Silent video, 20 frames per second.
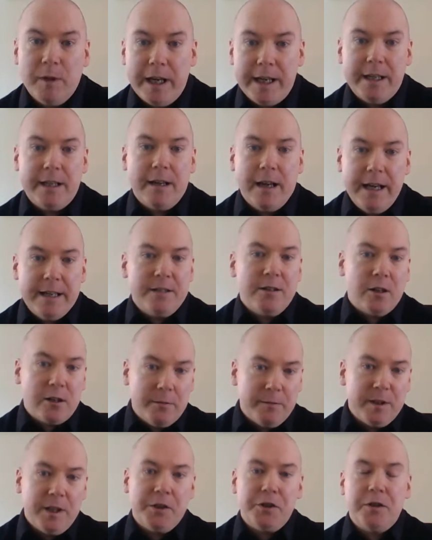like
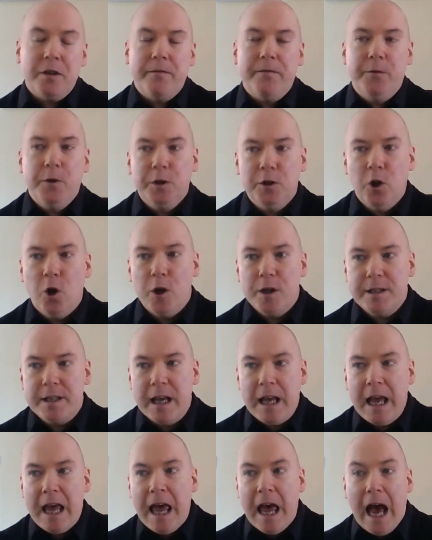circumcision and food
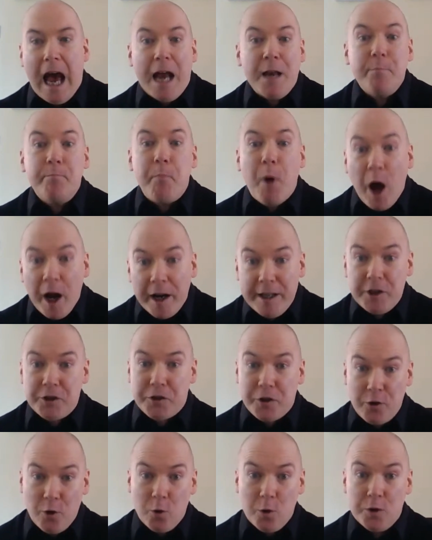laws, and
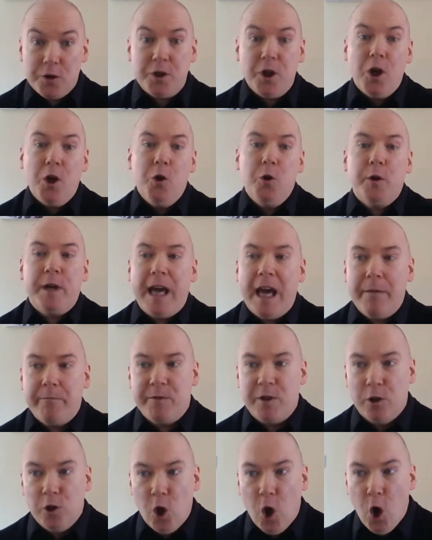punished those who
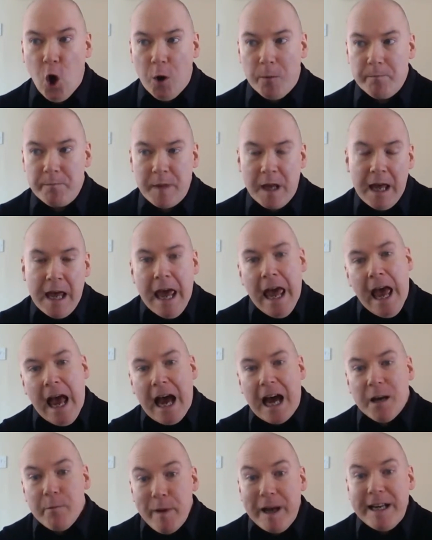kept the law.
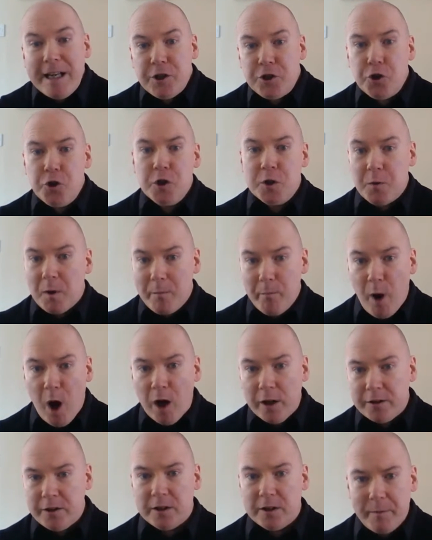And many Jews were
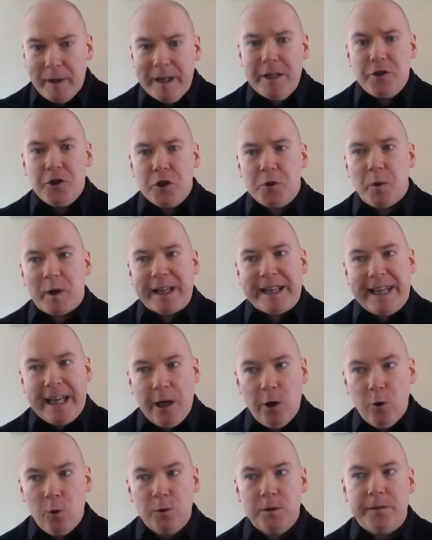martyred. Many Jews were
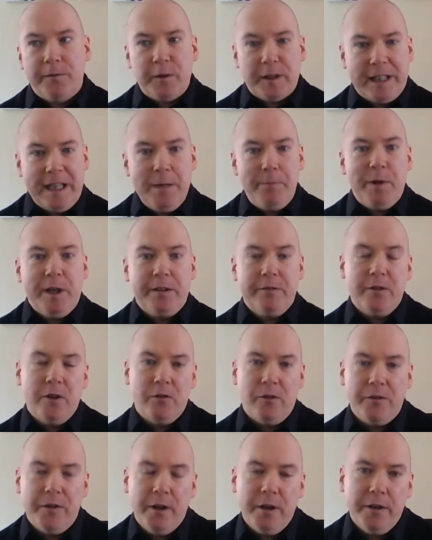killed for keeping
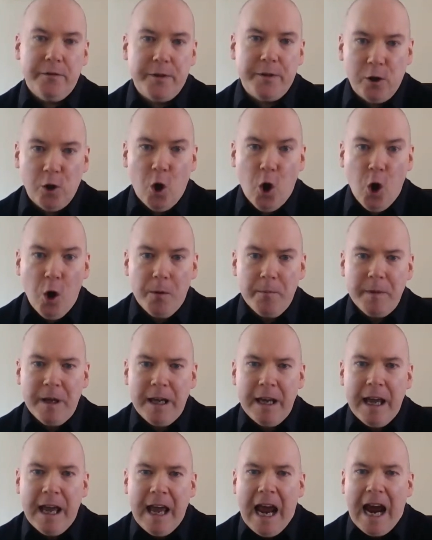the law.
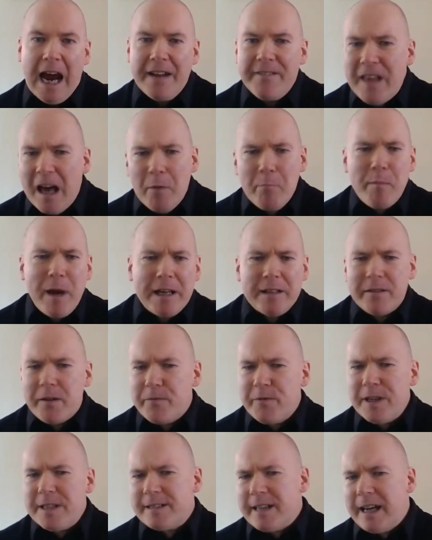And that meant
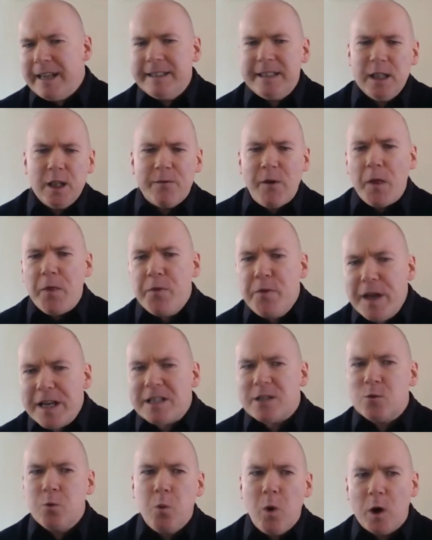that this idea of a
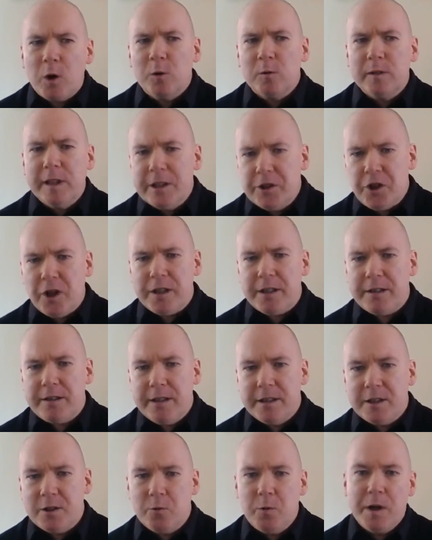this-worldly
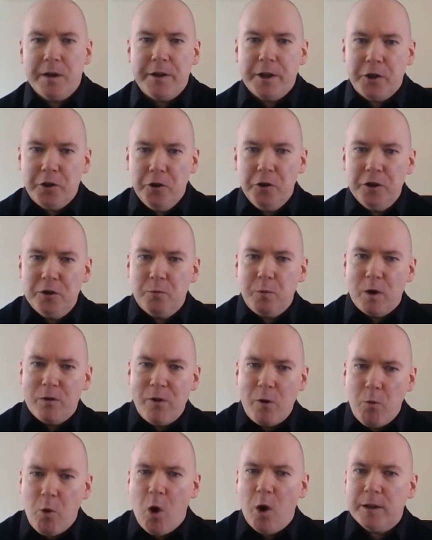justice, where the good were
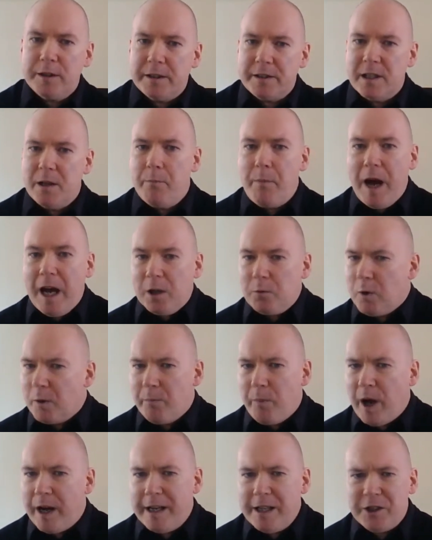rewarded and the bad were
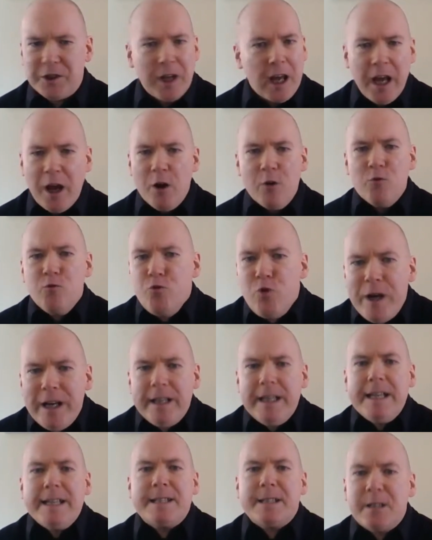punished,
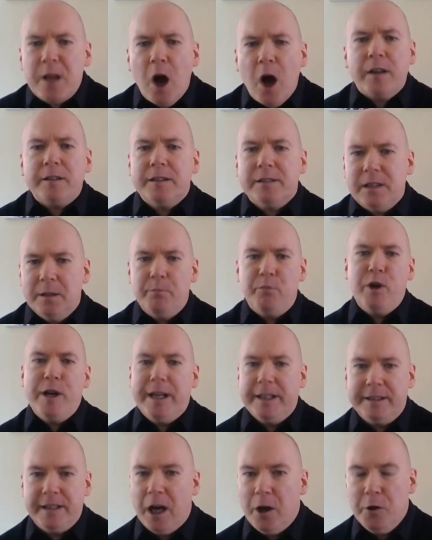really started to
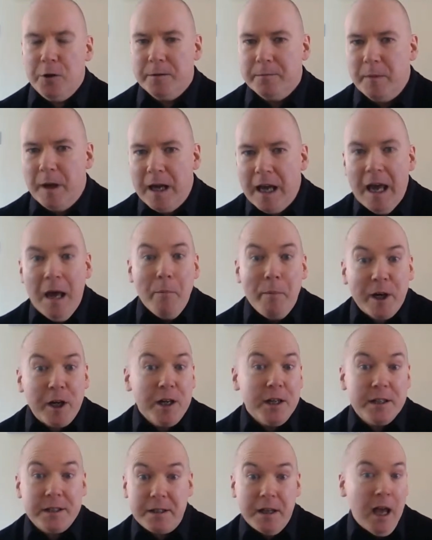break down,
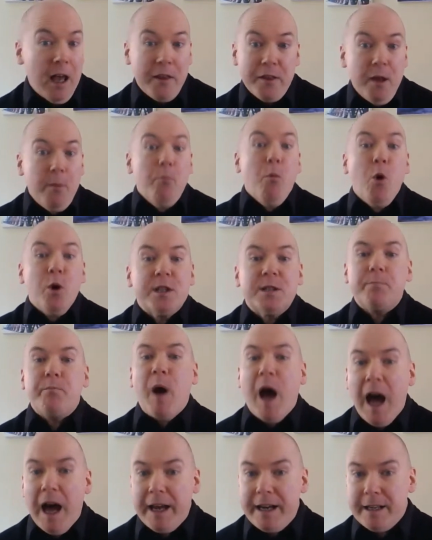because the most
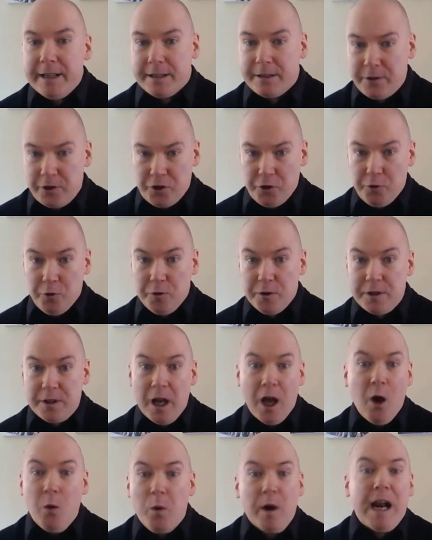pious
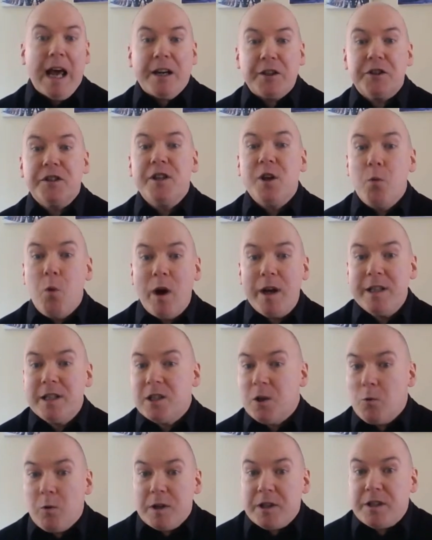Jews were actually the
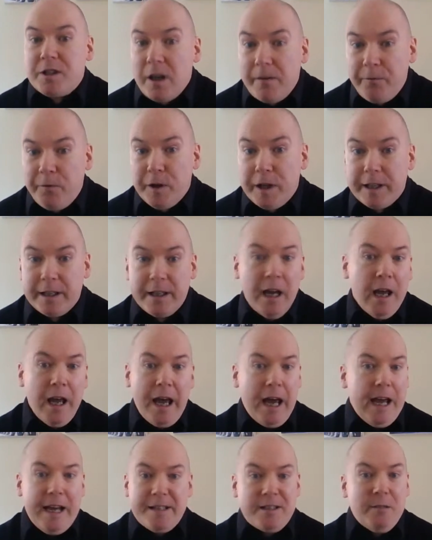ones that were suffering
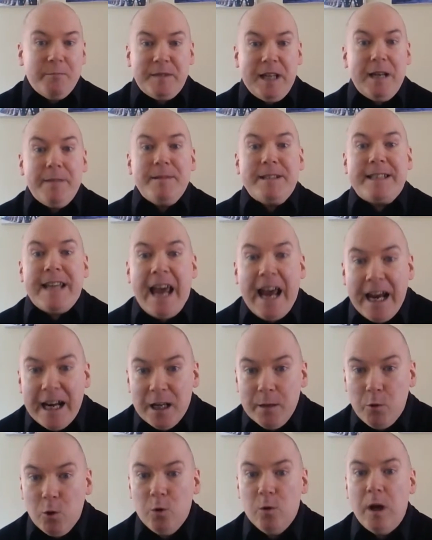sometimes
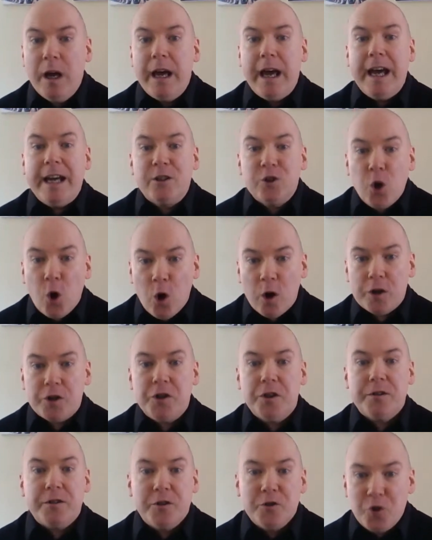terrible
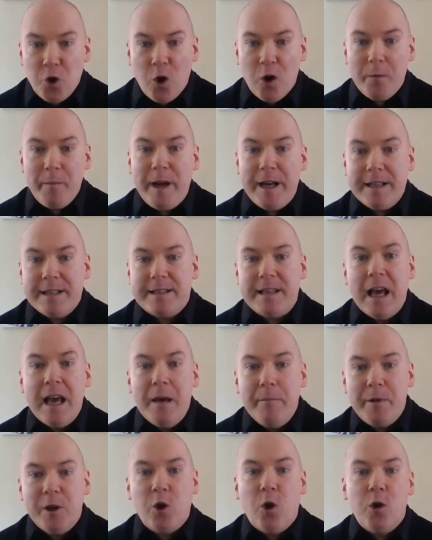tortures and torments
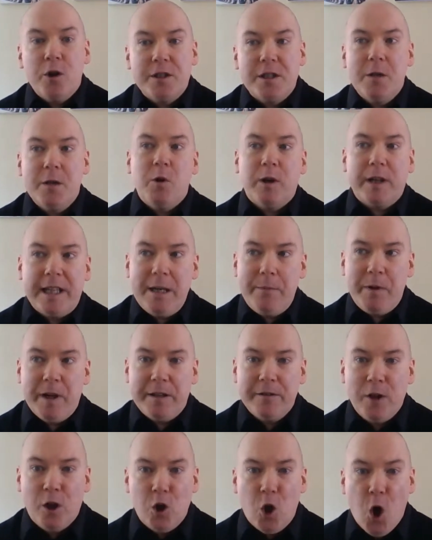because they were
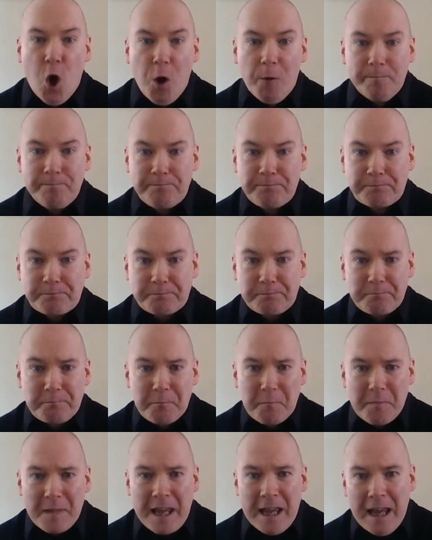keeping the law.
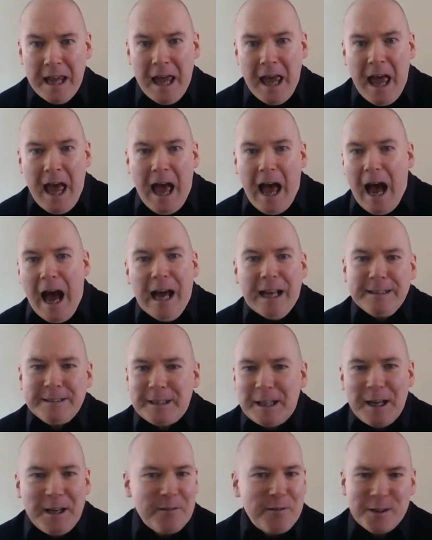And
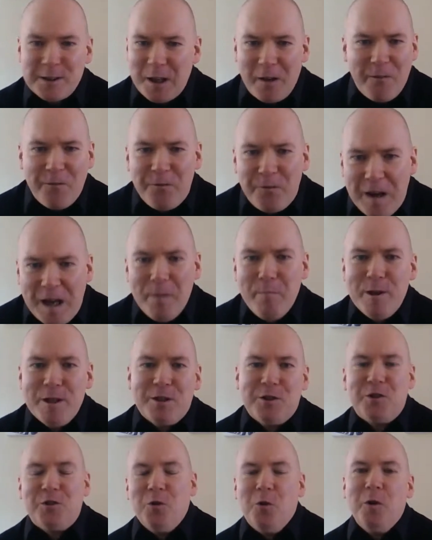there's a
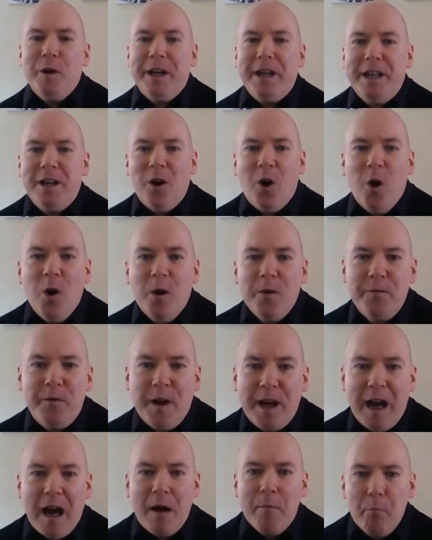famous story of
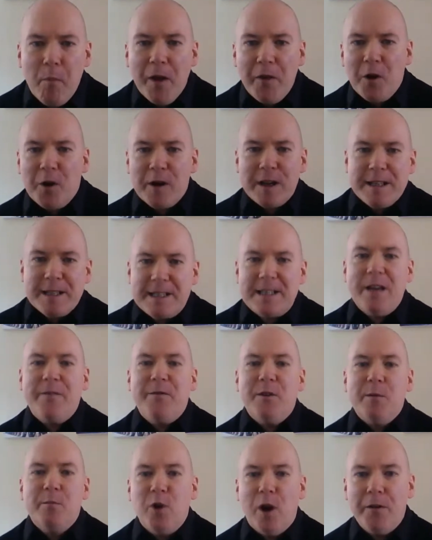a mother and
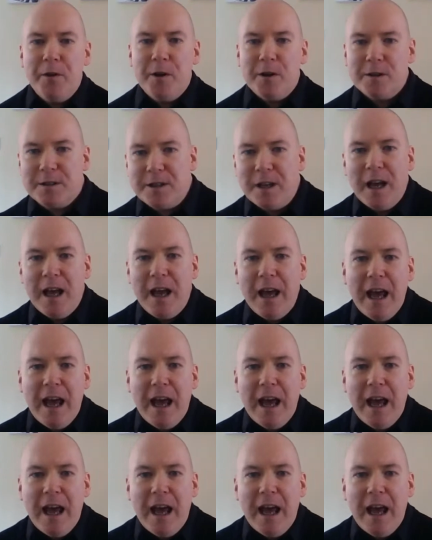seven brothers